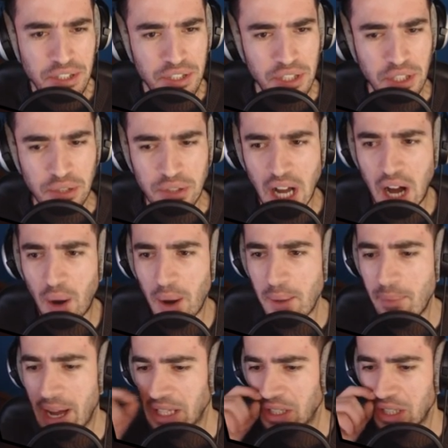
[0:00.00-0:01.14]
Dude, how am
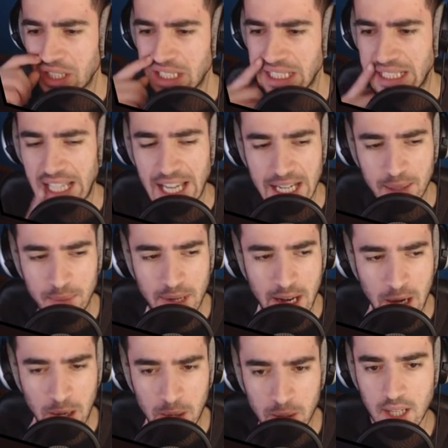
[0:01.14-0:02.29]
I gonna get him
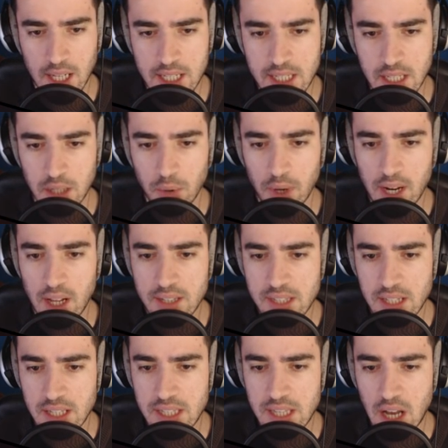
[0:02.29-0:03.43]
now? Let's see, what else
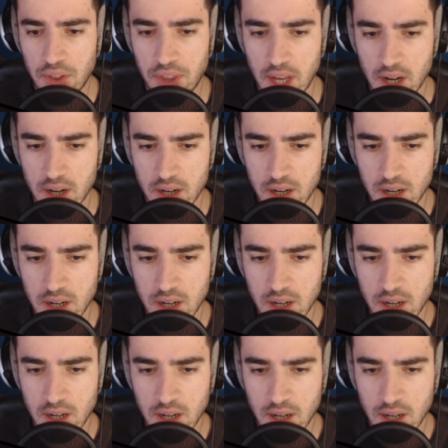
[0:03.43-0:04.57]
is out there?
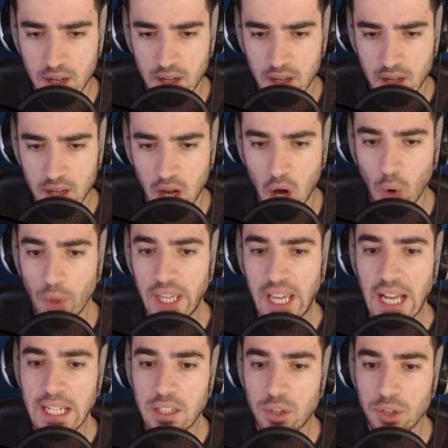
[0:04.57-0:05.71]
Oh, we
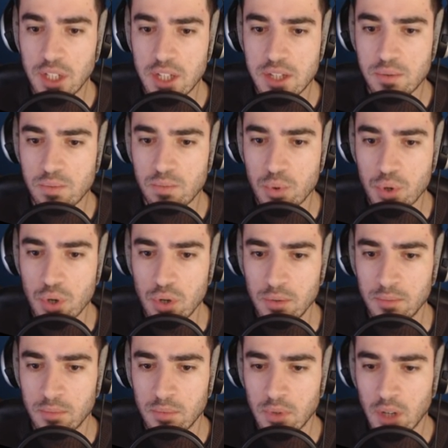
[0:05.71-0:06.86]
got into this
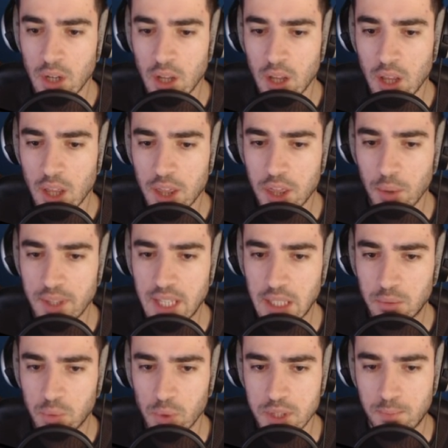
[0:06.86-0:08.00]
room! The one
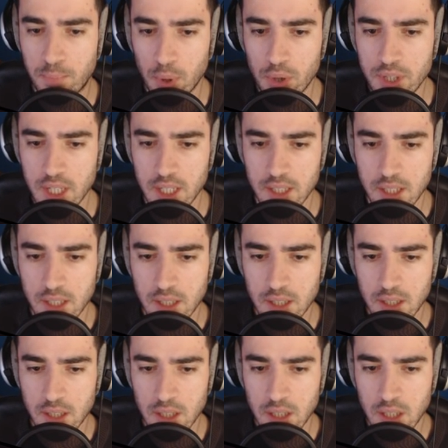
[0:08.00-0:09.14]
that was boarded.
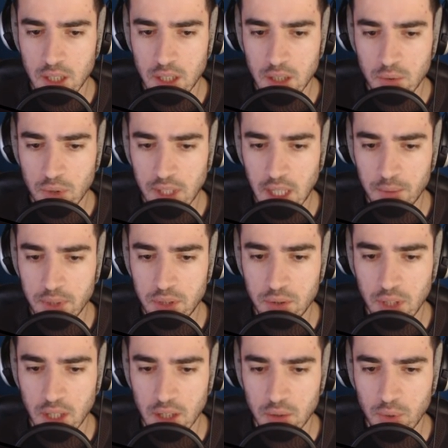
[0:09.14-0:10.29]
What can we do
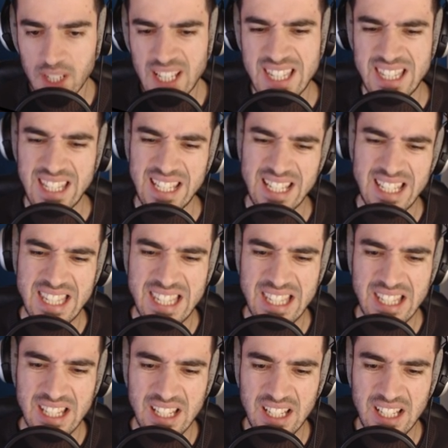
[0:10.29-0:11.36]
here? What is this?